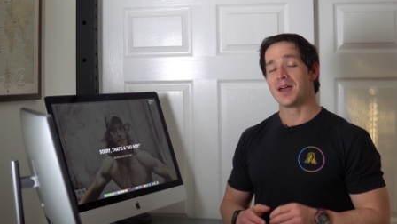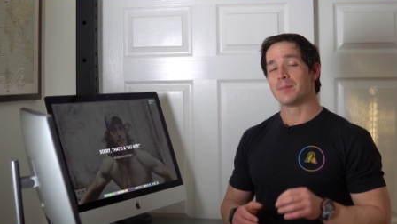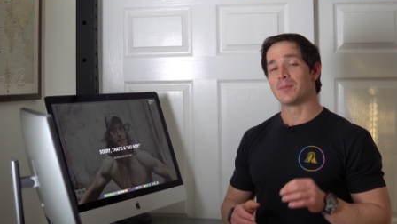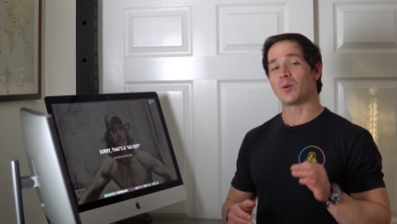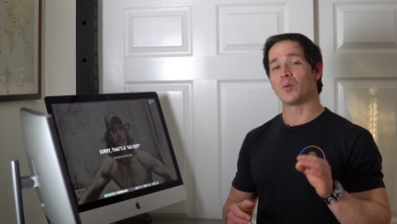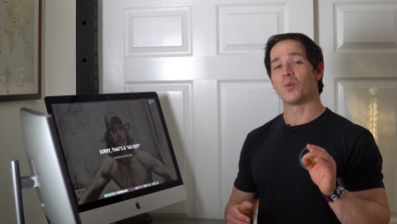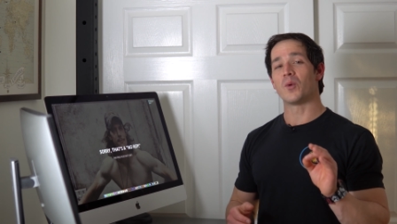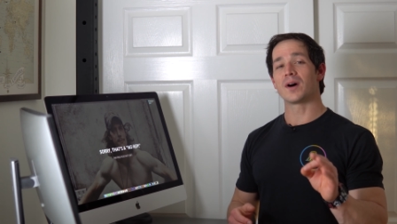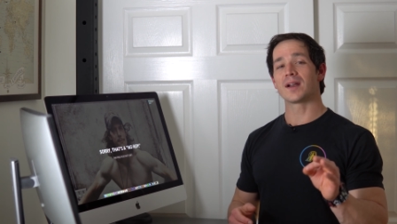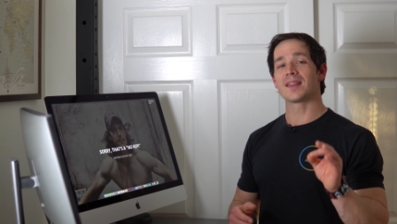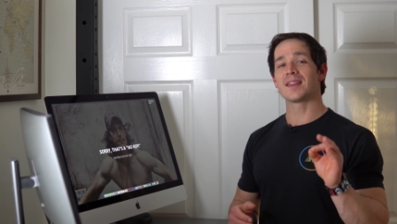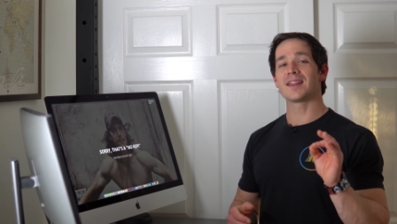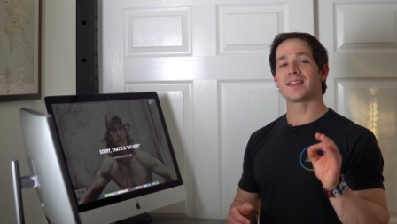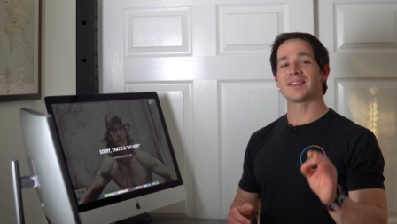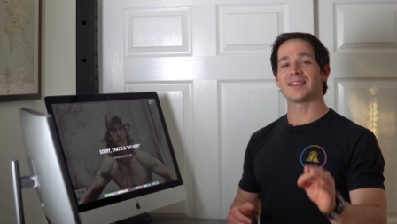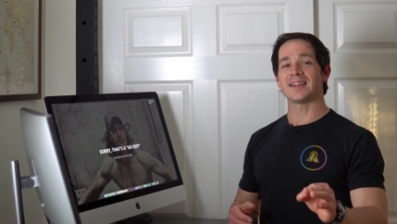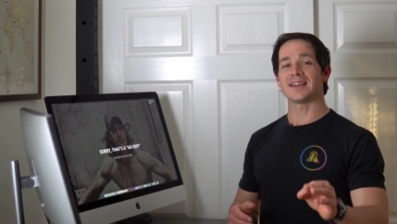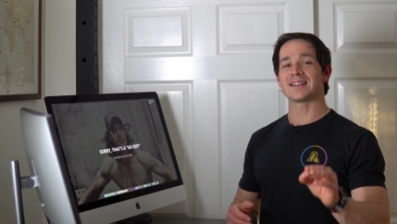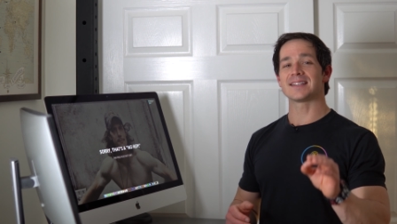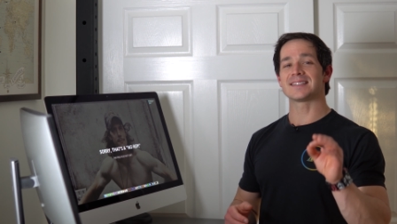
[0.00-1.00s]
But one of the
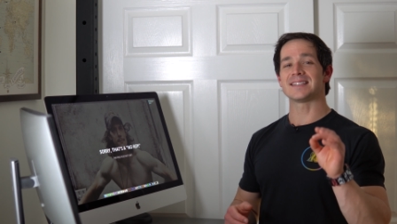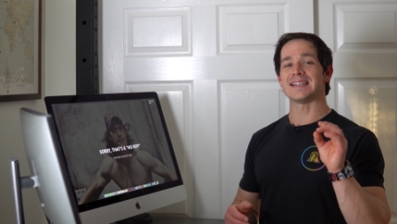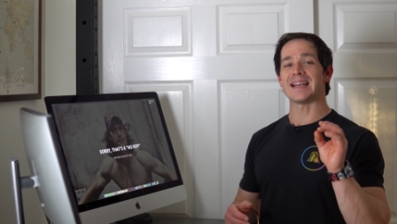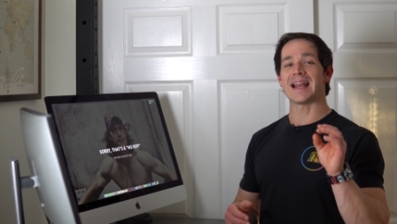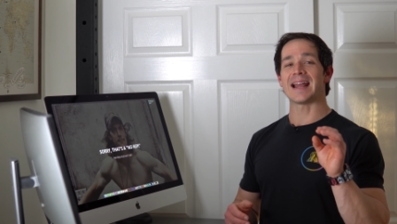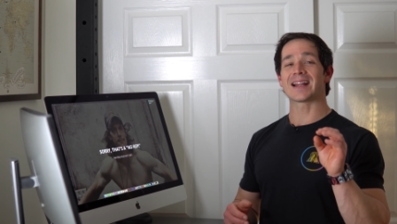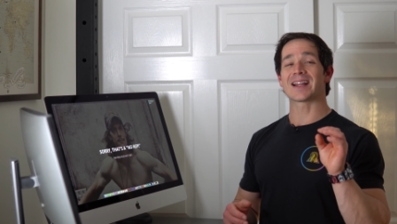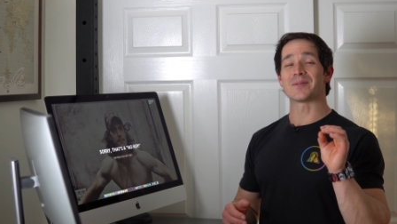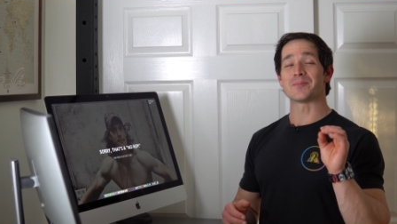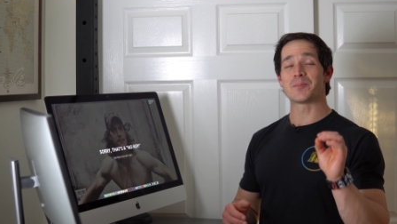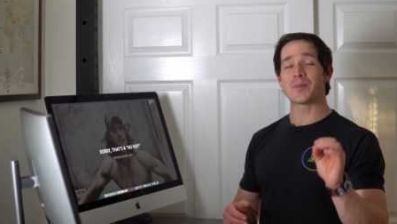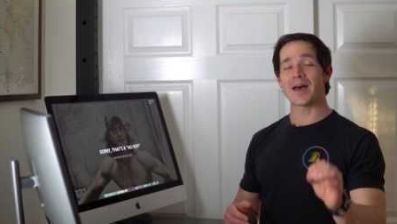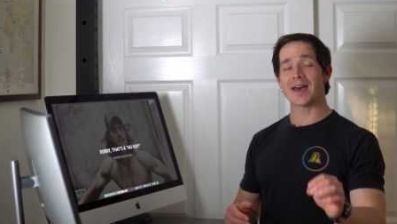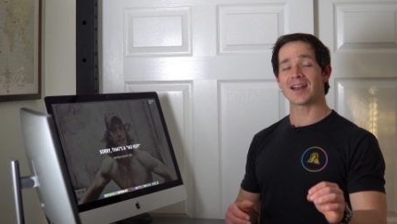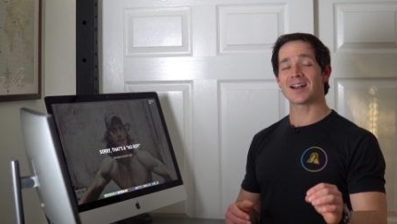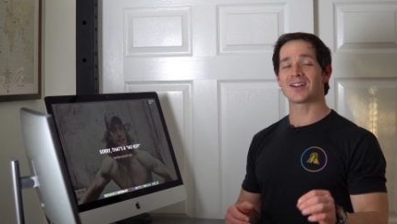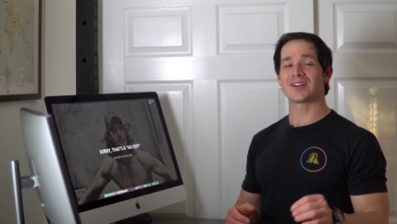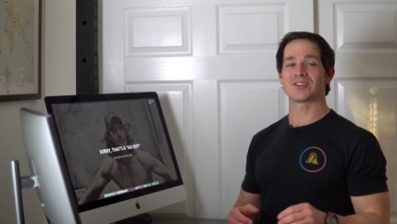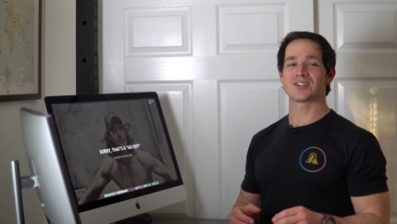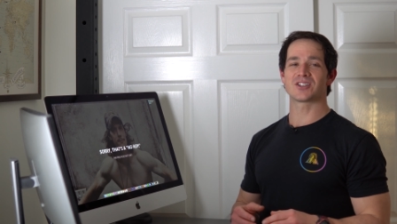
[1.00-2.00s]
things the
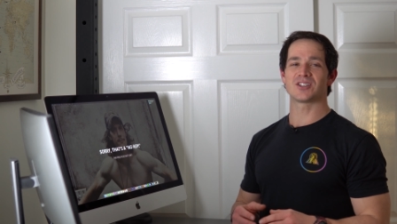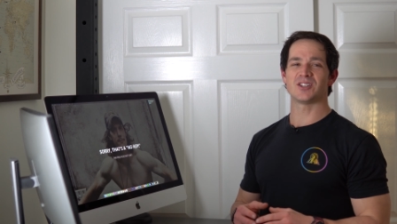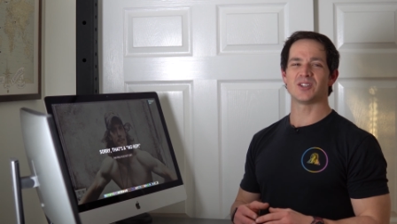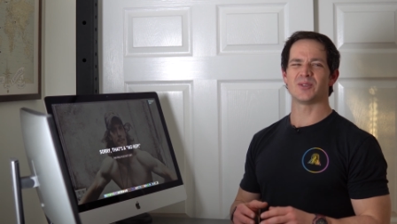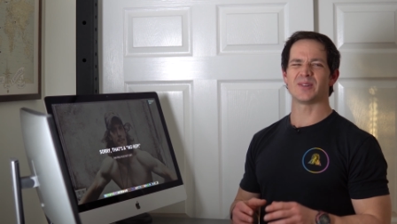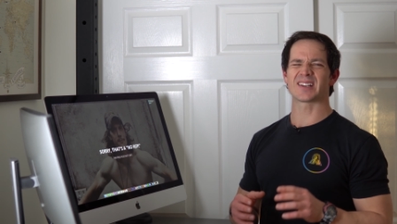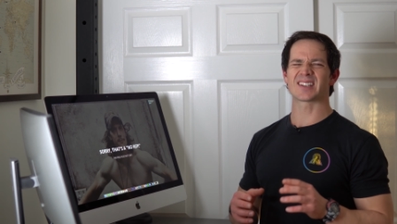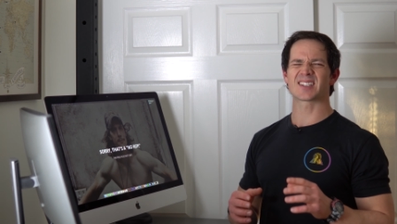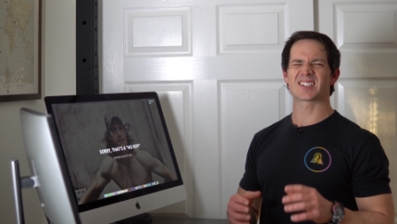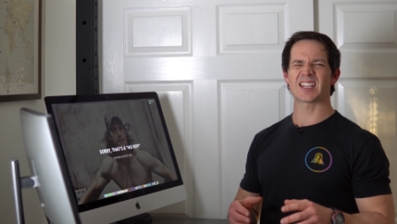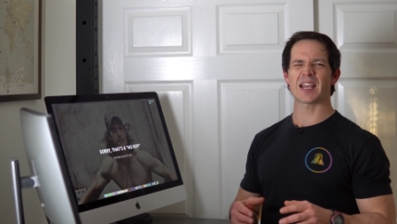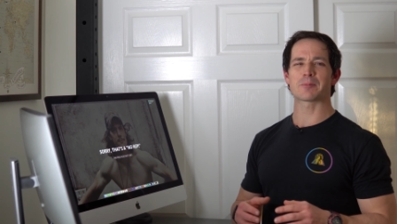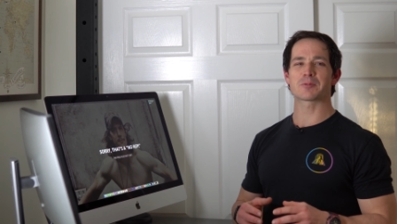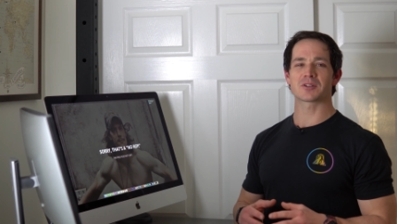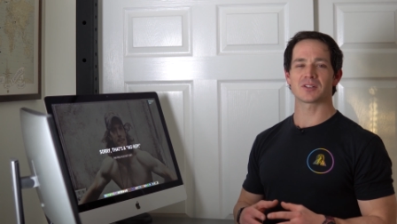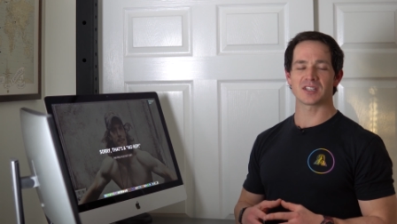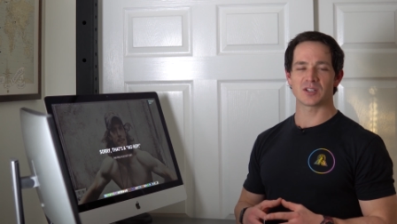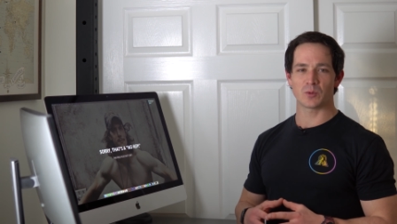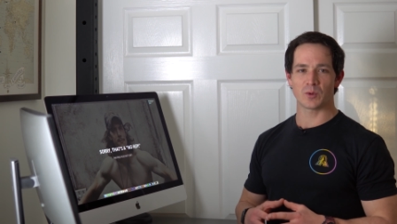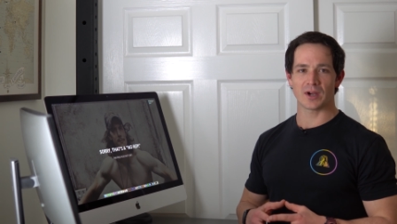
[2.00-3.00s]
competitors do
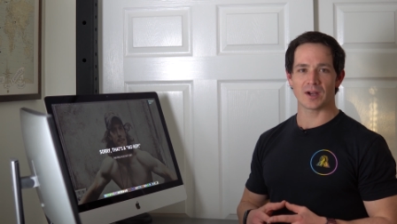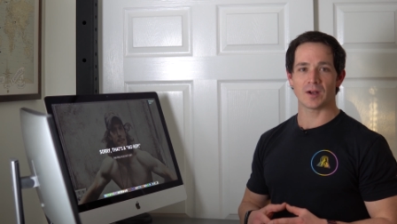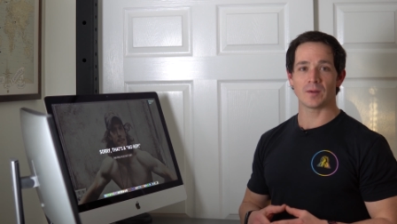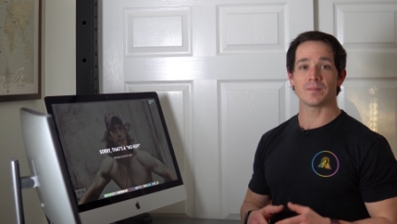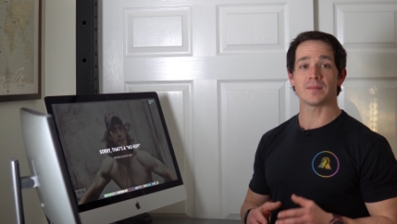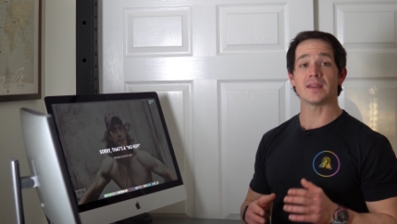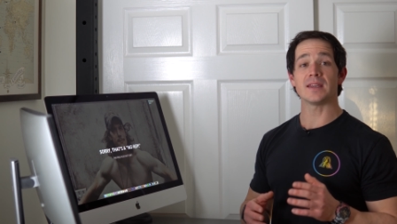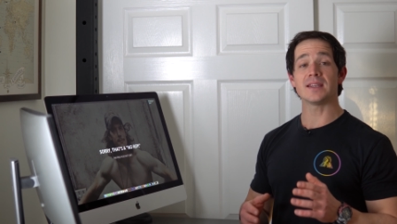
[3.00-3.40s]
exceptionally well